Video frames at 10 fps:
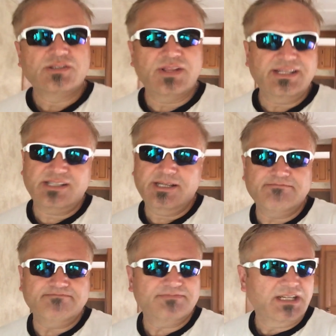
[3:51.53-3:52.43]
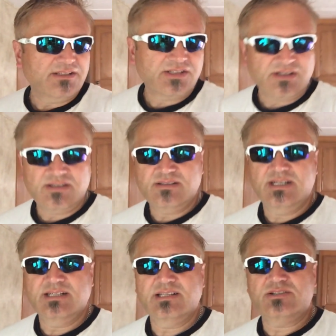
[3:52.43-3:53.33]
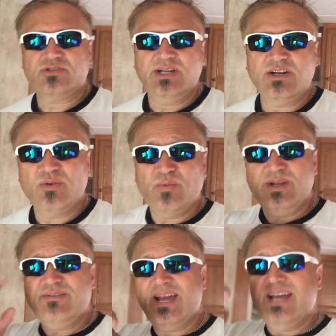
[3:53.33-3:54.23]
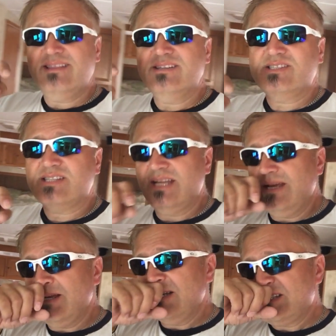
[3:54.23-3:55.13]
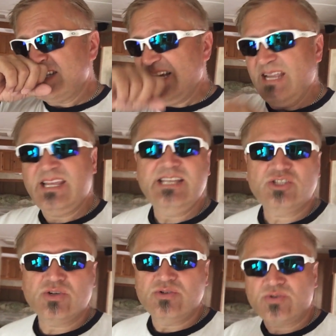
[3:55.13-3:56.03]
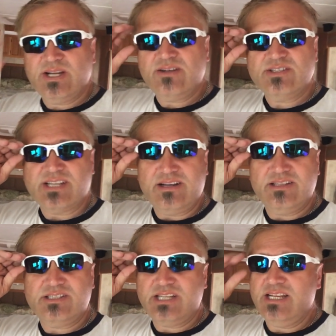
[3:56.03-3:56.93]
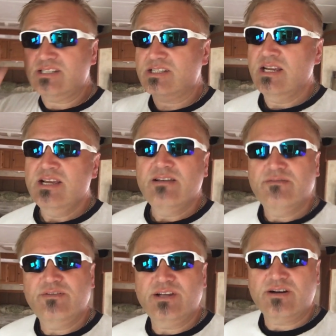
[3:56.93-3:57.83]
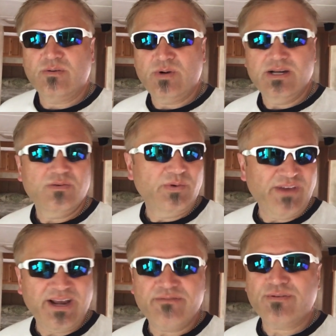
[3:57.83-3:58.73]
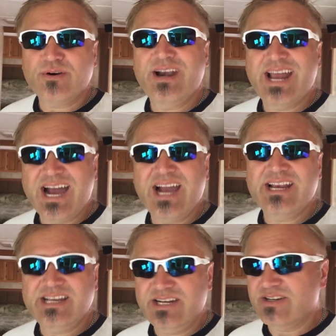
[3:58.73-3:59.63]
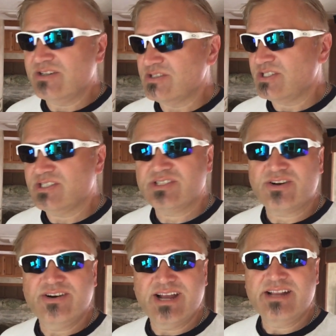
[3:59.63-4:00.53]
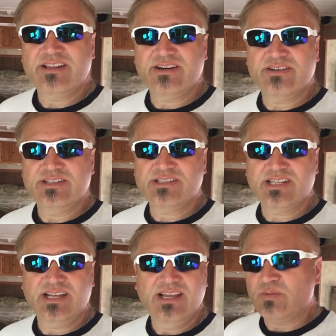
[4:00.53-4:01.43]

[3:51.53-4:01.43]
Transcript: So that's it. That's our little trailer. We've had this thing. It's a Keystone trailer. It's out of the States, VR1. We've had it for 9 years. This is our 9th year in this thing.